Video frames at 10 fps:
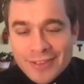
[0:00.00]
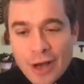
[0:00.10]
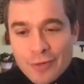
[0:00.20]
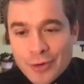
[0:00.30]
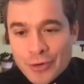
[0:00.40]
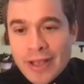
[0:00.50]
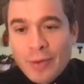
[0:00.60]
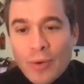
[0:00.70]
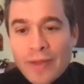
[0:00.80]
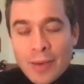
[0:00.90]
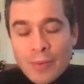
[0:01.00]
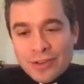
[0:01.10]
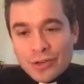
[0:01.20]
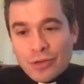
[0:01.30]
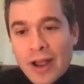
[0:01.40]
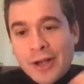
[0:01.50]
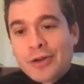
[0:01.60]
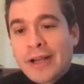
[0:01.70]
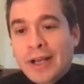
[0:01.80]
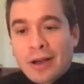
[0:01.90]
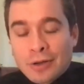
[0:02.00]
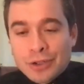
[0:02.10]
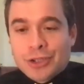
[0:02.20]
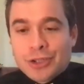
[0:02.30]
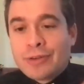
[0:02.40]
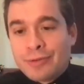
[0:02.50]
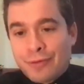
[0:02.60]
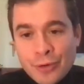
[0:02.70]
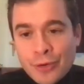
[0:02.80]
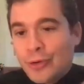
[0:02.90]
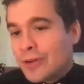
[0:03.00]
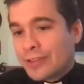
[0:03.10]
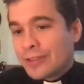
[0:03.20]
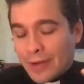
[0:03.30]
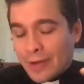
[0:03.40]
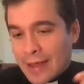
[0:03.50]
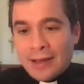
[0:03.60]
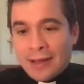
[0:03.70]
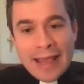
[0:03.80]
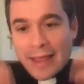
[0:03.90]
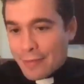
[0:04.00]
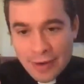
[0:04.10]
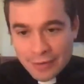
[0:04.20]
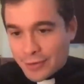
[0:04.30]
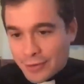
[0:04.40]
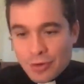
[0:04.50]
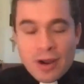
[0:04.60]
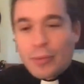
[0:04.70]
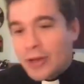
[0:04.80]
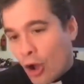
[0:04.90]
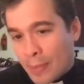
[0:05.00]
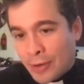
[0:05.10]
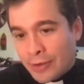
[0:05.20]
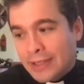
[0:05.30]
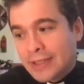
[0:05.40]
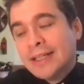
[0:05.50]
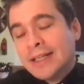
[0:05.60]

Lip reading: South Korea, where they would try Korean culture and food and stuff like that and get their friends to try it and we'd comment on it.